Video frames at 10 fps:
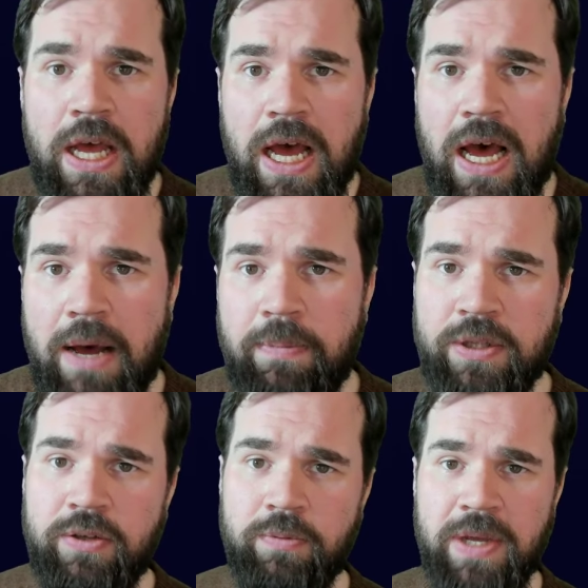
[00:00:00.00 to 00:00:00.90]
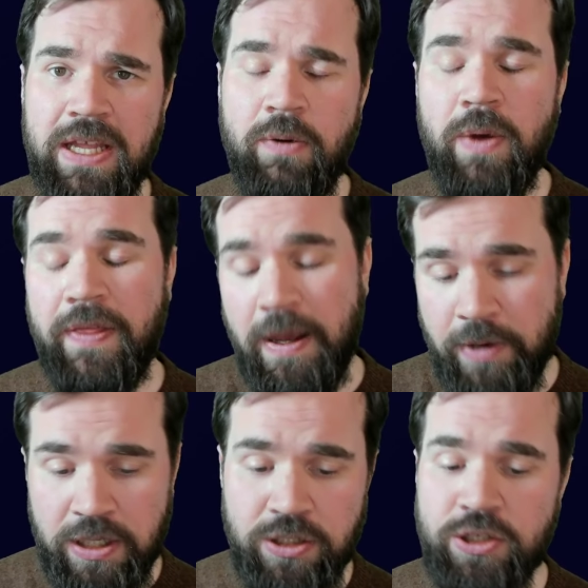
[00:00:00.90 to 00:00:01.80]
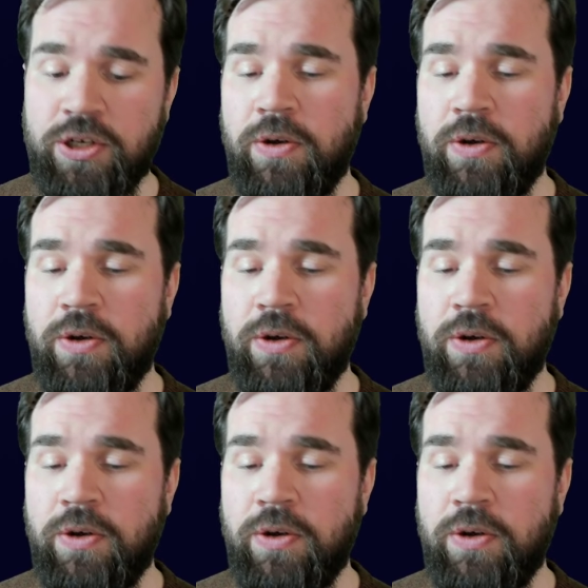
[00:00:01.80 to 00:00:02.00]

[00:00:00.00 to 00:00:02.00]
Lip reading: But to begin with, I'm going to just show